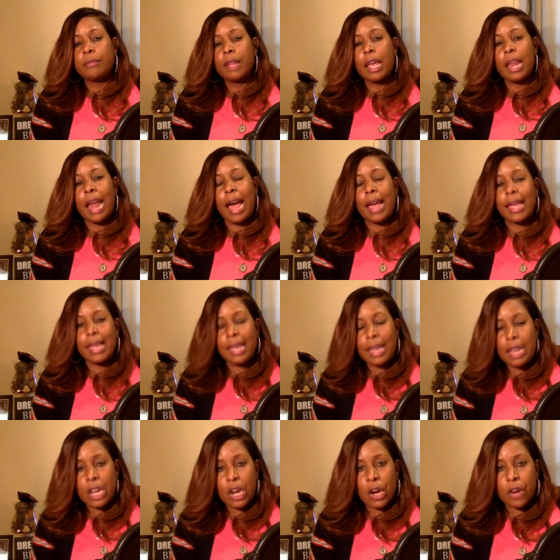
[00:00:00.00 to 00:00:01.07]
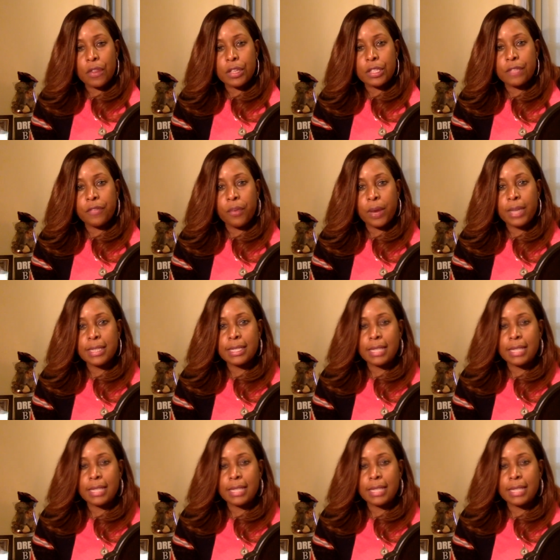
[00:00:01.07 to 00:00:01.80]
and I hear this voice